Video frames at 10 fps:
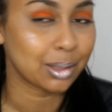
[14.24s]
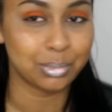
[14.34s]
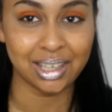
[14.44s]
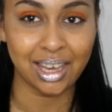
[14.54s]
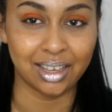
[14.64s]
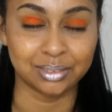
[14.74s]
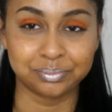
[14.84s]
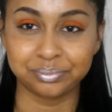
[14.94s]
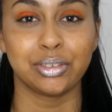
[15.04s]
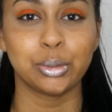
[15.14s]
But yeah,
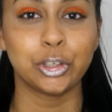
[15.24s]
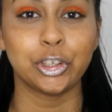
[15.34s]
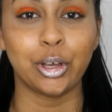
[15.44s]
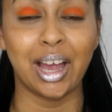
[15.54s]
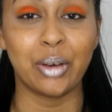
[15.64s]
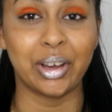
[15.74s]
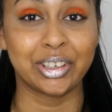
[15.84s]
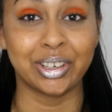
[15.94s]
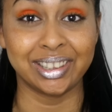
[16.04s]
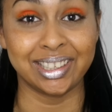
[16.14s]
if you want to know how I
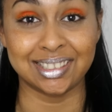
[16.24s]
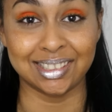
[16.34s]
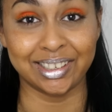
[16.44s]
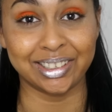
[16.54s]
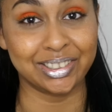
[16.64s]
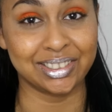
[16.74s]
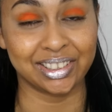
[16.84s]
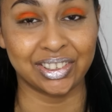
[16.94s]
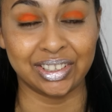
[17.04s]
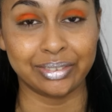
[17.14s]
got this look
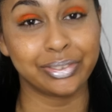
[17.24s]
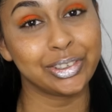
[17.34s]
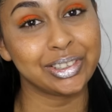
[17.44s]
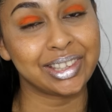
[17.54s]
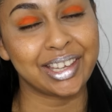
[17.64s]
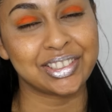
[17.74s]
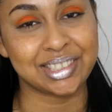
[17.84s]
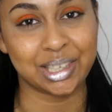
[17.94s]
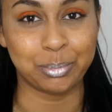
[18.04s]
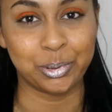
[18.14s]
using only food, then
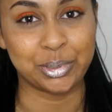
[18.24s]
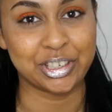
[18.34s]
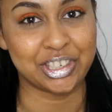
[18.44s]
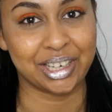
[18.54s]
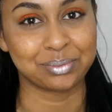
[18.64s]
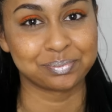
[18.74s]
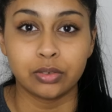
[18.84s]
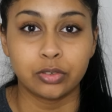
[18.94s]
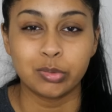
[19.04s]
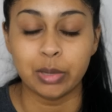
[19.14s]
just keep on watching.
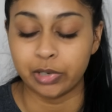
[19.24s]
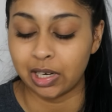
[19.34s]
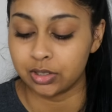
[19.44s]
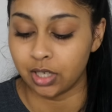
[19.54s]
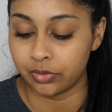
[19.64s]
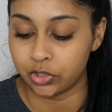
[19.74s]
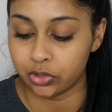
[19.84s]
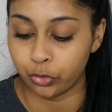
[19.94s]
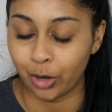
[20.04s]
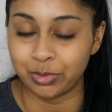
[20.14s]
For my brows, I've
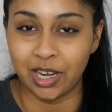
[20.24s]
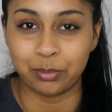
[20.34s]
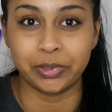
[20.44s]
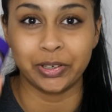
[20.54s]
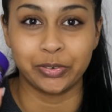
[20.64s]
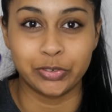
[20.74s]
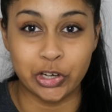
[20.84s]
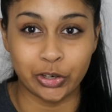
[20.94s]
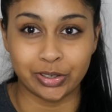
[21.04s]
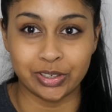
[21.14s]
just grabbed a bit of
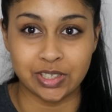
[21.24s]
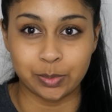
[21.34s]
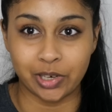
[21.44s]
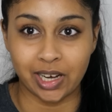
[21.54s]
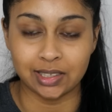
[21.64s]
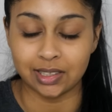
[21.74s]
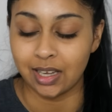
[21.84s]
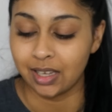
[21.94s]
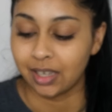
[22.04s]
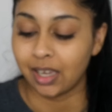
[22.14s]
chocolate spread
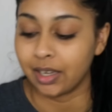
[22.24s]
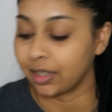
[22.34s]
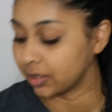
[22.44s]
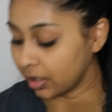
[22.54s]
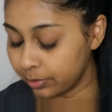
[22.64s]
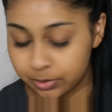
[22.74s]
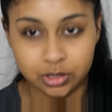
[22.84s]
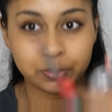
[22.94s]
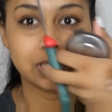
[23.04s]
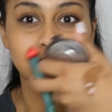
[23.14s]
and I've
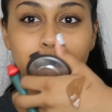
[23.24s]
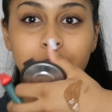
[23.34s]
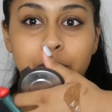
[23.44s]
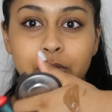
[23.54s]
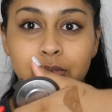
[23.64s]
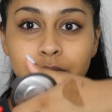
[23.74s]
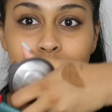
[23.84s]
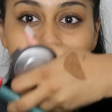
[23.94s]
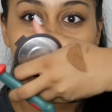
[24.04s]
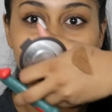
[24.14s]
just put some a bit,
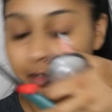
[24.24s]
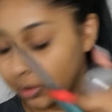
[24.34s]
like a bit